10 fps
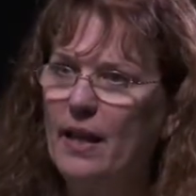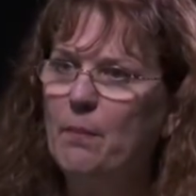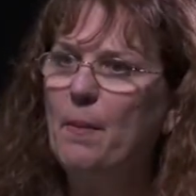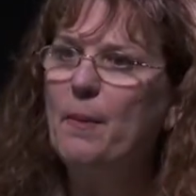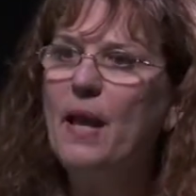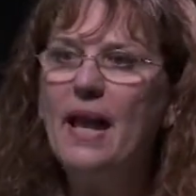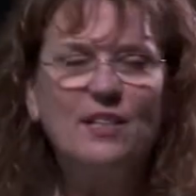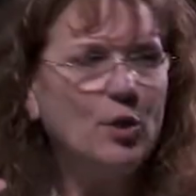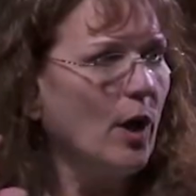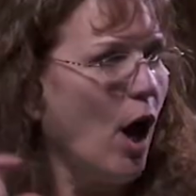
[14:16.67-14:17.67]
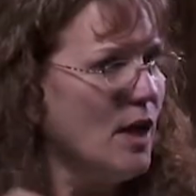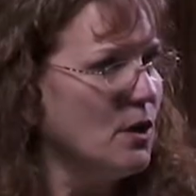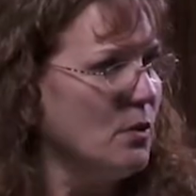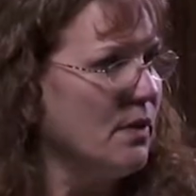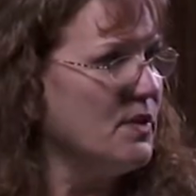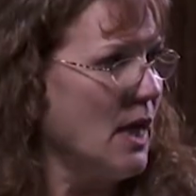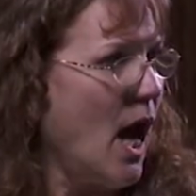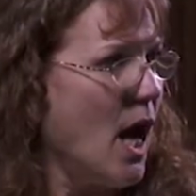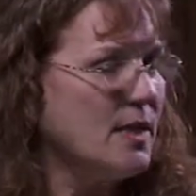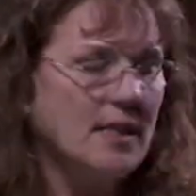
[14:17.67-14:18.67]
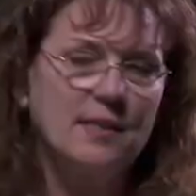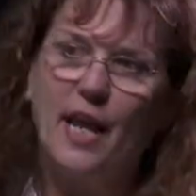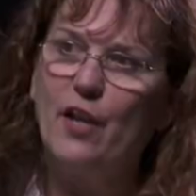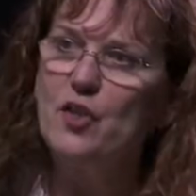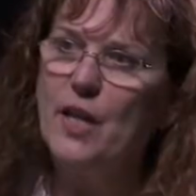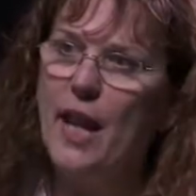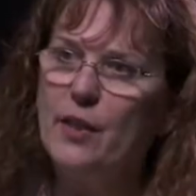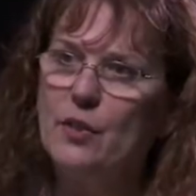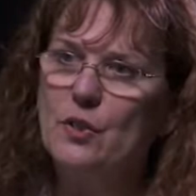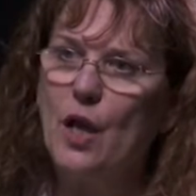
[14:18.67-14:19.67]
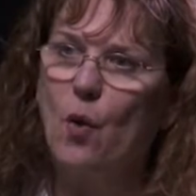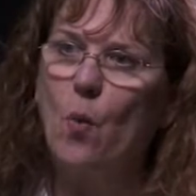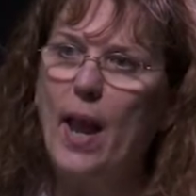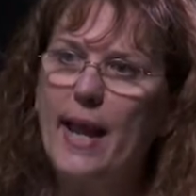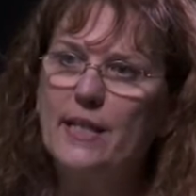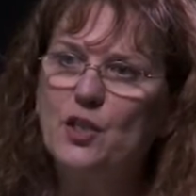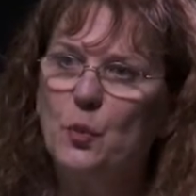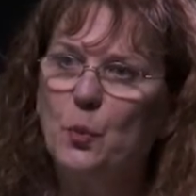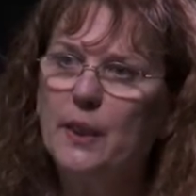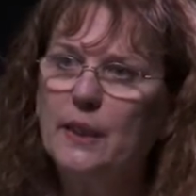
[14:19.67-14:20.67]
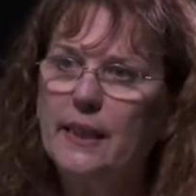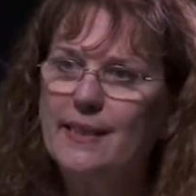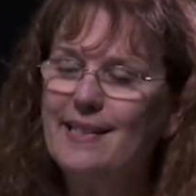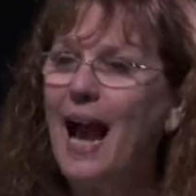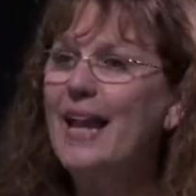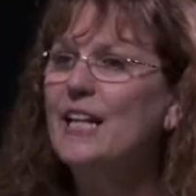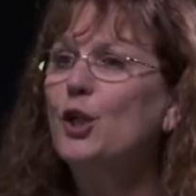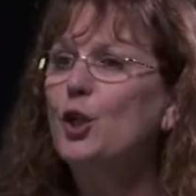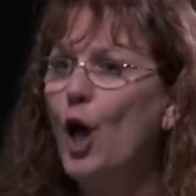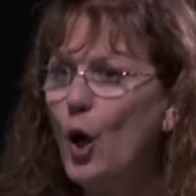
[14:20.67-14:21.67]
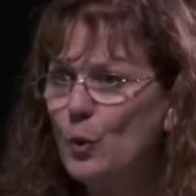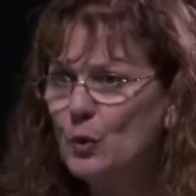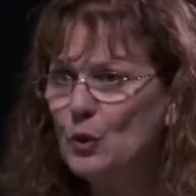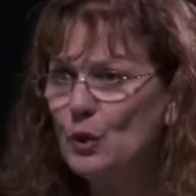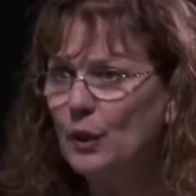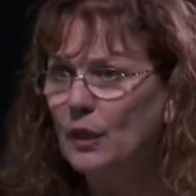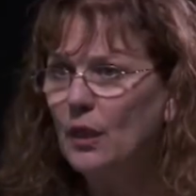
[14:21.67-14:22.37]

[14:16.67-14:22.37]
And so it also gives us as educators a way to really diagnose